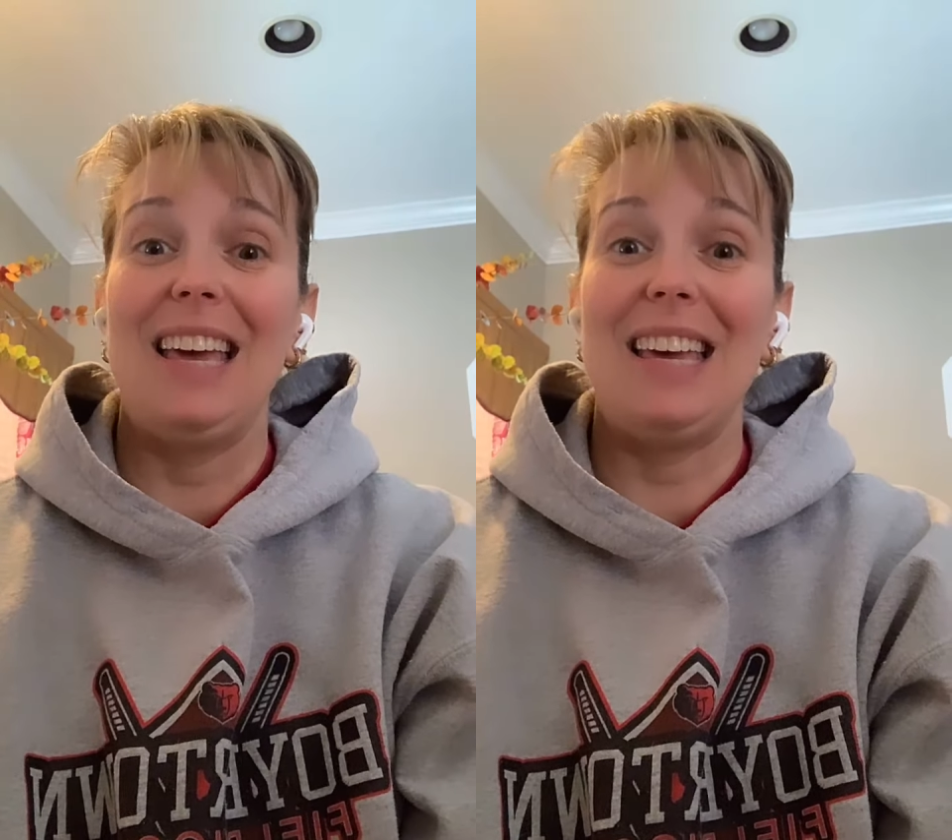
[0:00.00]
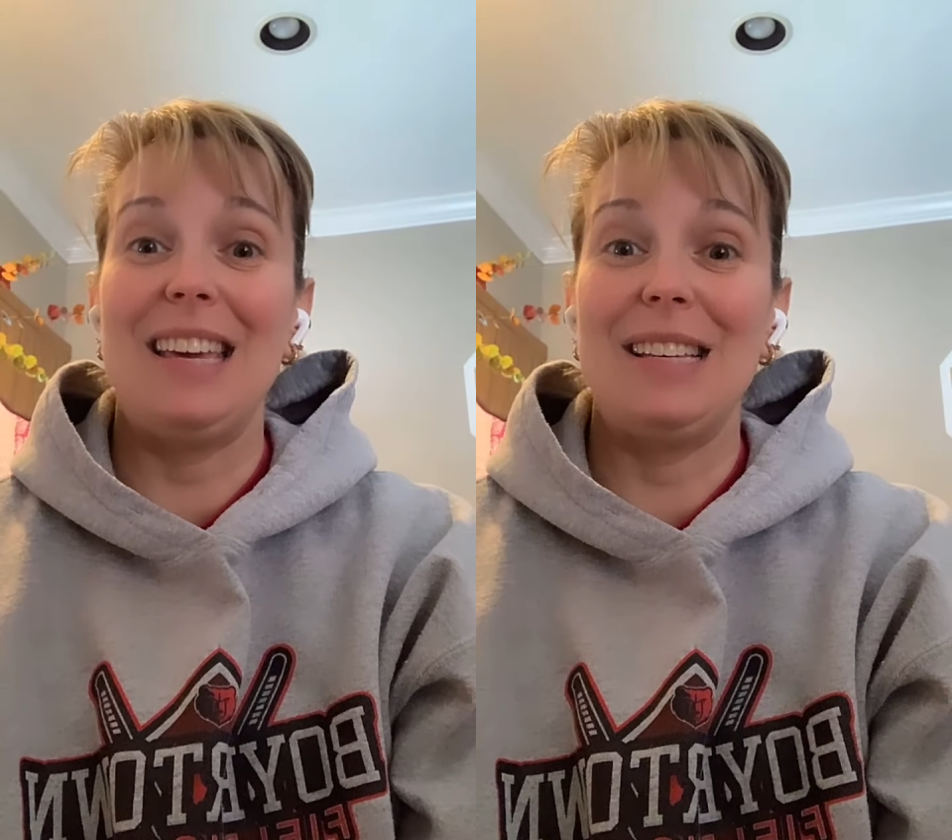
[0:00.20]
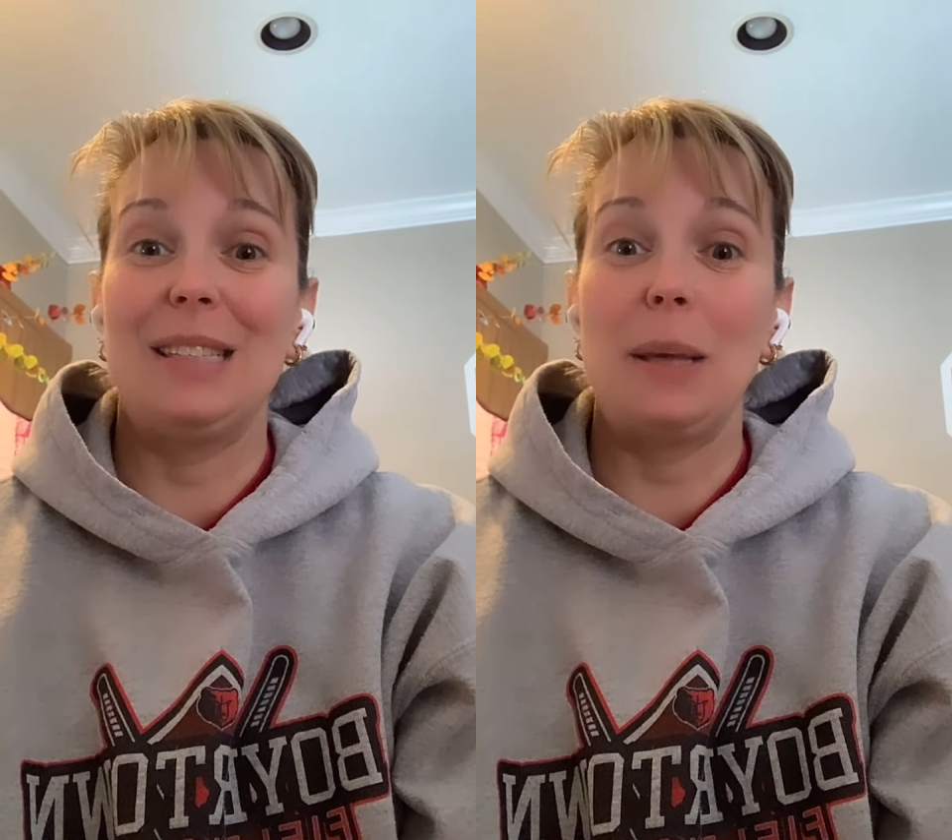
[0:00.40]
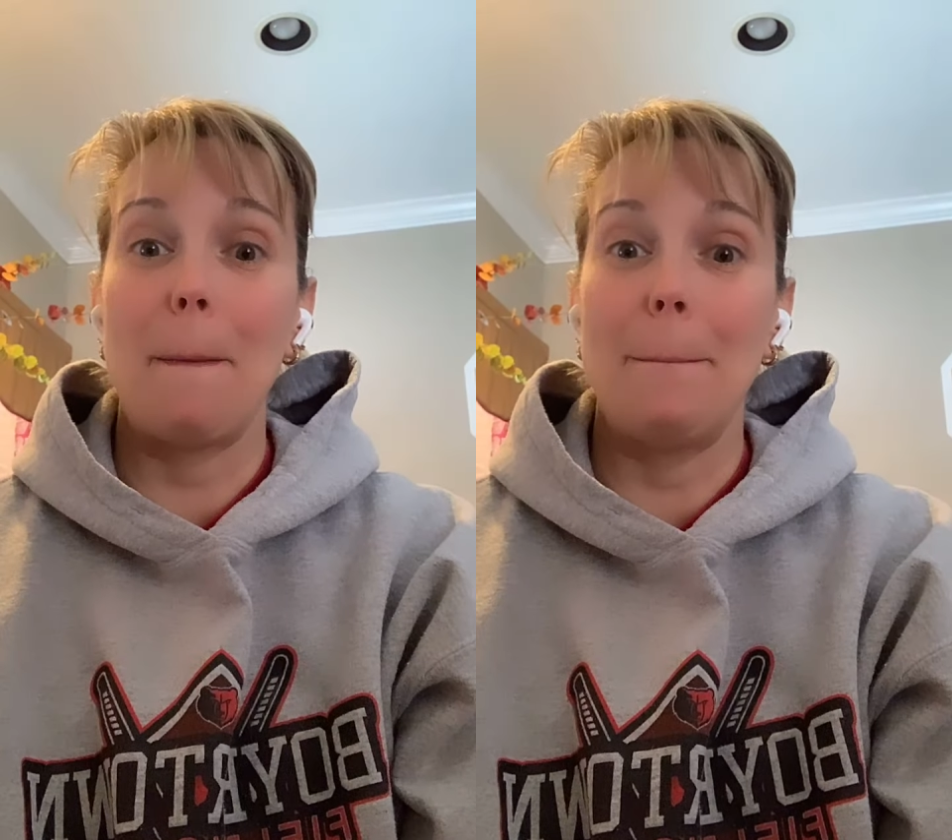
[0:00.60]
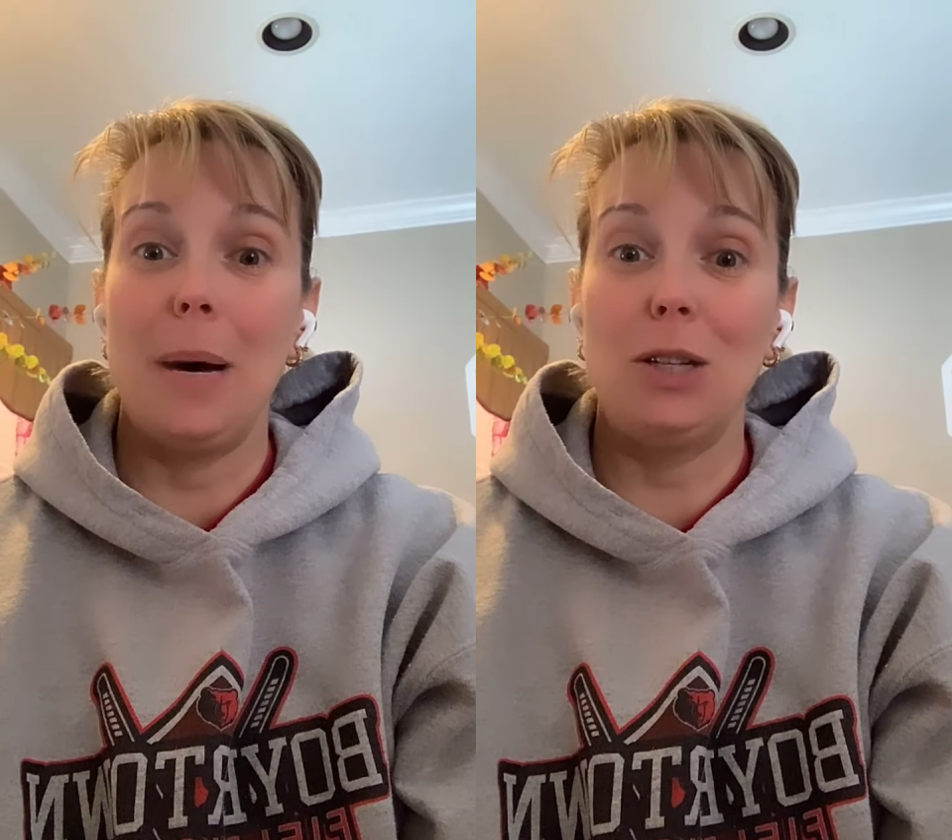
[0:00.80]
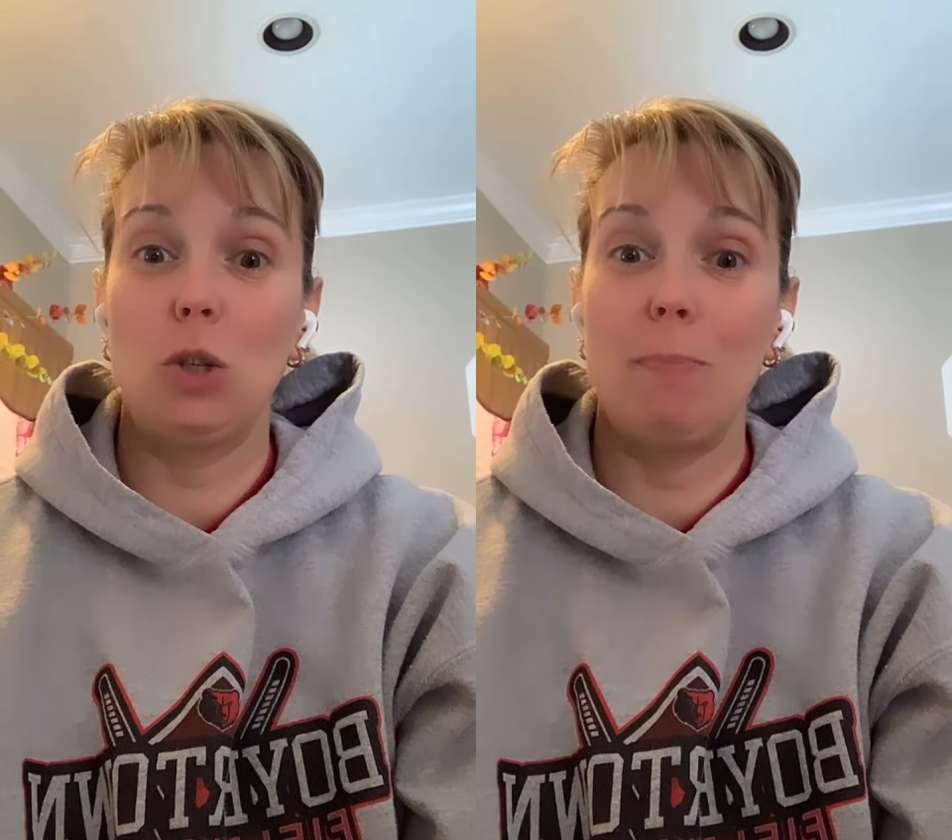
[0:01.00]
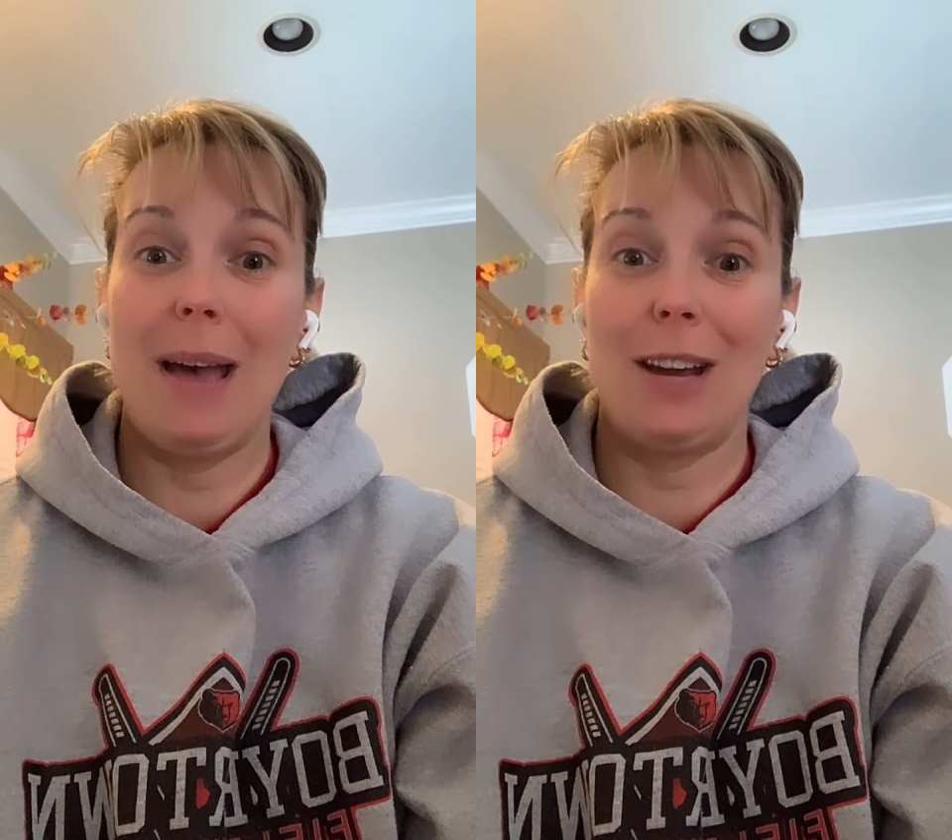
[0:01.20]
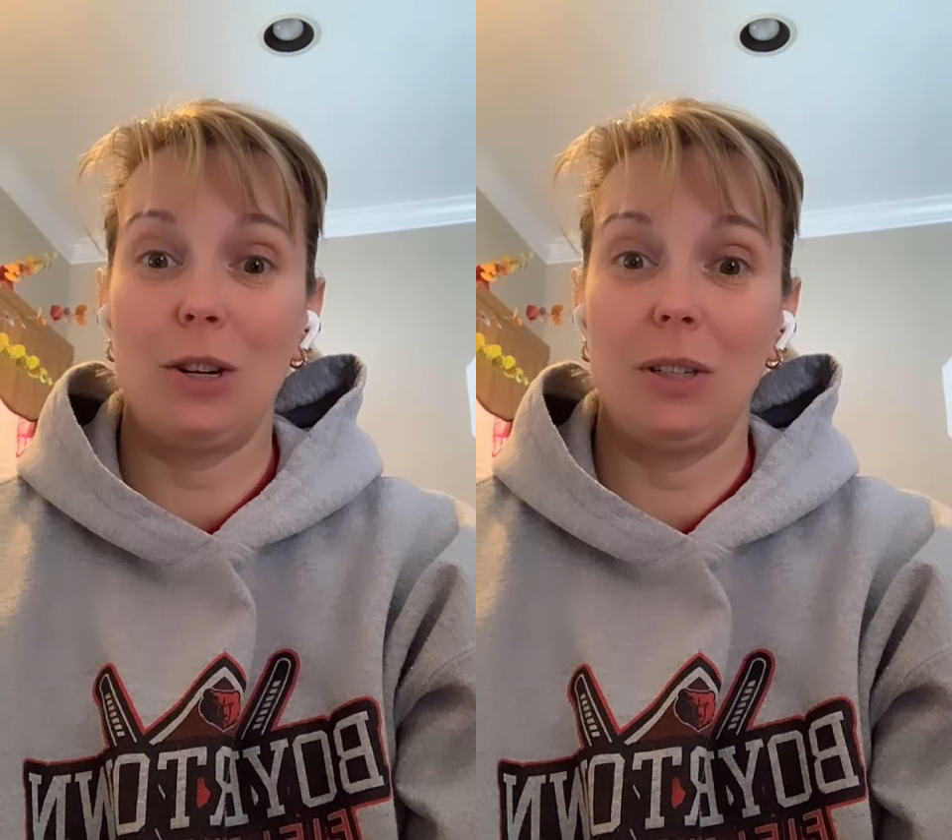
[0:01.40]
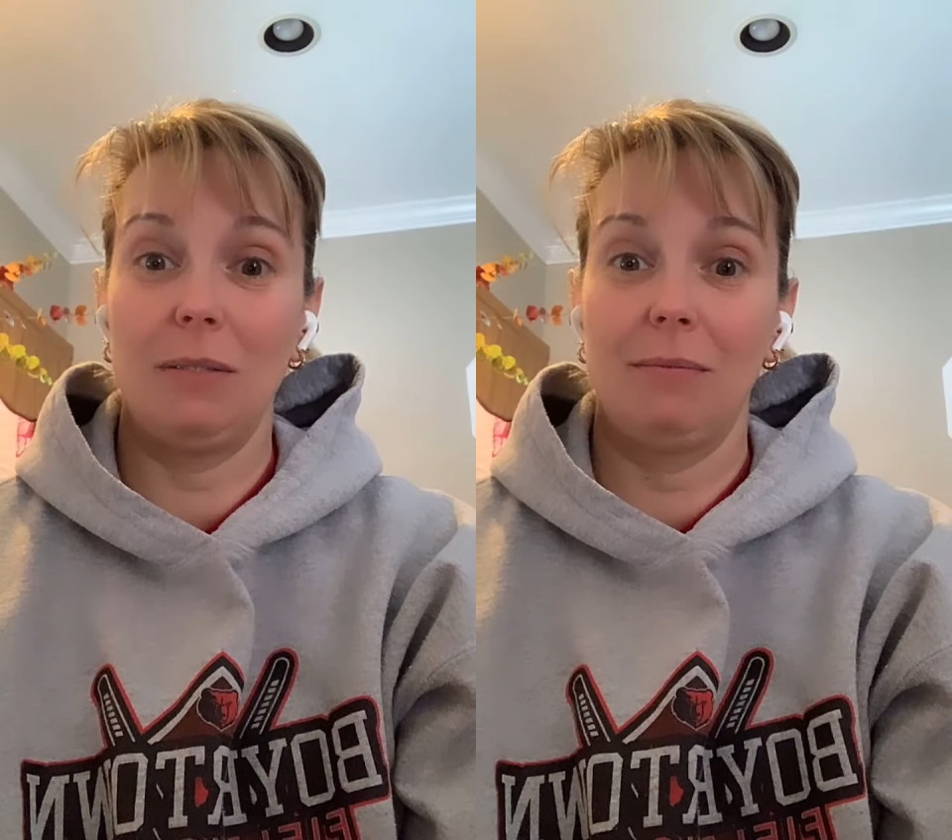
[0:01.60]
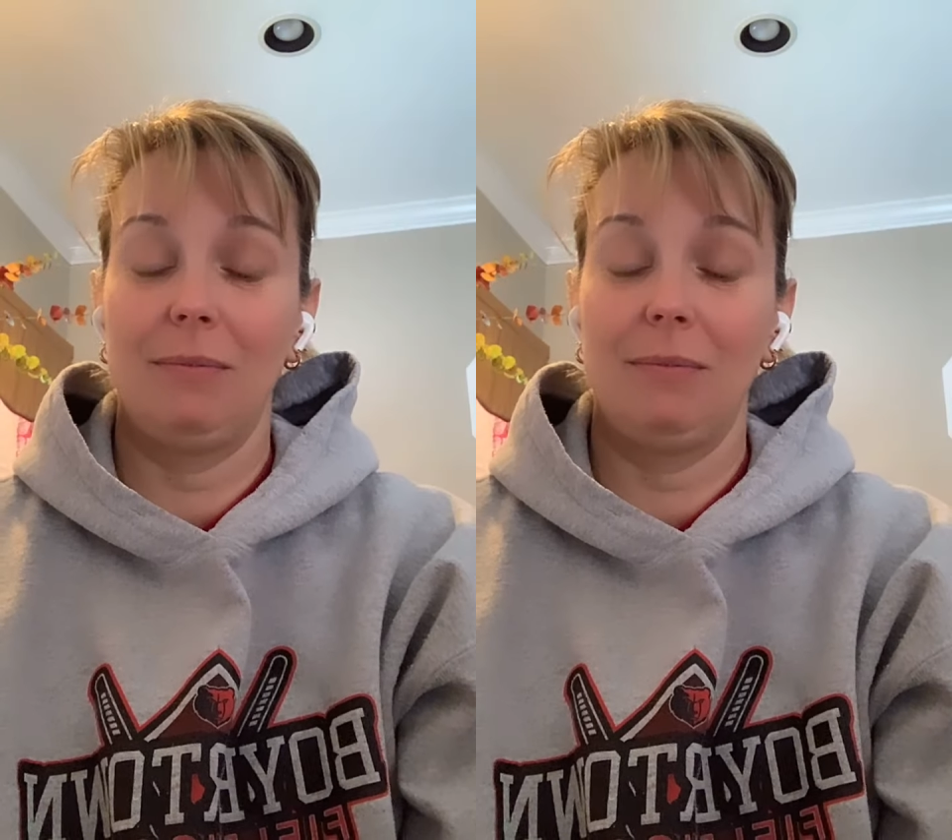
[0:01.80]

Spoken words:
is much better